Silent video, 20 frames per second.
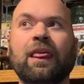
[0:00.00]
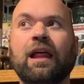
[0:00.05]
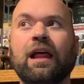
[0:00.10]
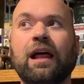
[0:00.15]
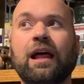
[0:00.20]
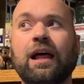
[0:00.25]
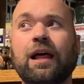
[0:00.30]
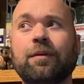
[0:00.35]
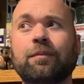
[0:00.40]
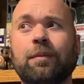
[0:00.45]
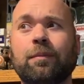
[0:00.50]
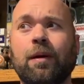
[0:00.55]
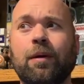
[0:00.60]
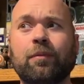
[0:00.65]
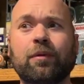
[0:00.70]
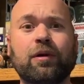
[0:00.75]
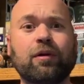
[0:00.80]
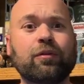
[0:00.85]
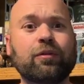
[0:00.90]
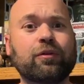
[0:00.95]
Um, my
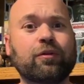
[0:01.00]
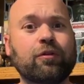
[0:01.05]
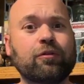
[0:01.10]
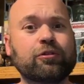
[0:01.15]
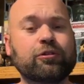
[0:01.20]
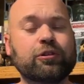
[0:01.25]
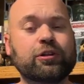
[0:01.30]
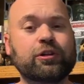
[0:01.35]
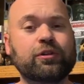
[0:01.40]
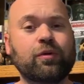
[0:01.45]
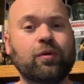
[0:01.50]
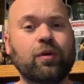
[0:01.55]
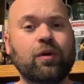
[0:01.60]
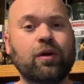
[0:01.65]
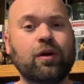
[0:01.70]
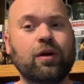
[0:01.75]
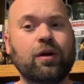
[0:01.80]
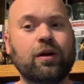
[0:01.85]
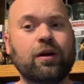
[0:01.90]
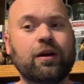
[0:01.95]
mom would go to the grocery
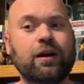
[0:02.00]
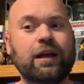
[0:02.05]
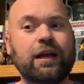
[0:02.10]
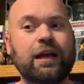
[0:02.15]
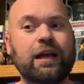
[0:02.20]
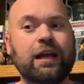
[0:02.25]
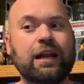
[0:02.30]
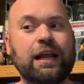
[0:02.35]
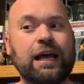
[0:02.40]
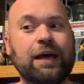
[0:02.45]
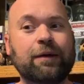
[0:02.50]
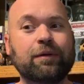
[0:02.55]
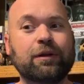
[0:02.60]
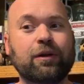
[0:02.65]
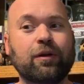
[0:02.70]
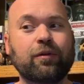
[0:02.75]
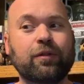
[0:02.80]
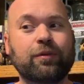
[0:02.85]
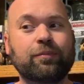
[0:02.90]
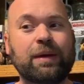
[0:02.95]
store, and I would
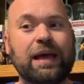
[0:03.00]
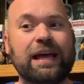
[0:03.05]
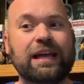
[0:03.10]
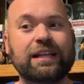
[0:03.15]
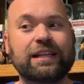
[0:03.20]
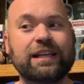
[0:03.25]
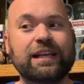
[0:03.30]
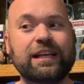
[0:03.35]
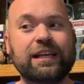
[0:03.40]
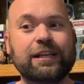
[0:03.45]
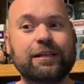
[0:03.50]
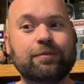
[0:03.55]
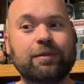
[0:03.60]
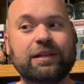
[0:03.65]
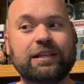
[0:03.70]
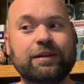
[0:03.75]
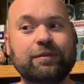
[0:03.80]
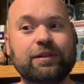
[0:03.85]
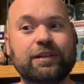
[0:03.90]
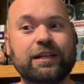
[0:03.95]
go to the magazines
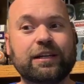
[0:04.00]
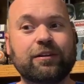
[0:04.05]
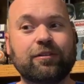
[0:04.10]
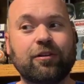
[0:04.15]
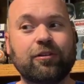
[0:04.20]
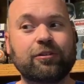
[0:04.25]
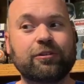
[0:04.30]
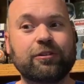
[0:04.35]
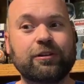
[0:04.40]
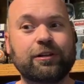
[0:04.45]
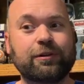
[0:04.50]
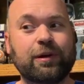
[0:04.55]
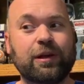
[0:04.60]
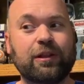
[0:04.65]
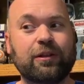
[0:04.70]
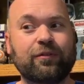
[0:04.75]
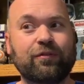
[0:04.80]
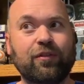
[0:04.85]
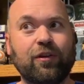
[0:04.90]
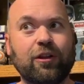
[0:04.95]
while she was getting groceries
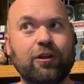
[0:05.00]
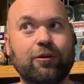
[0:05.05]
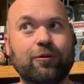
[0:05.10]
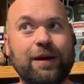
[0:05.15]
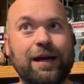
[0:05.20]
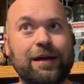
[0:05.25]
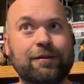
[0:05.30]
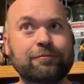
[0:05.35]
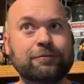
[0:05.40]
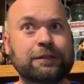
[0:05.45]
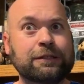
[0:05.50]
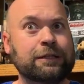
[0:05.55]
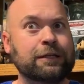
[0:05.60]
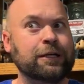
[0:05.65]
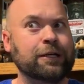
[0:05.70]
rather than follow around.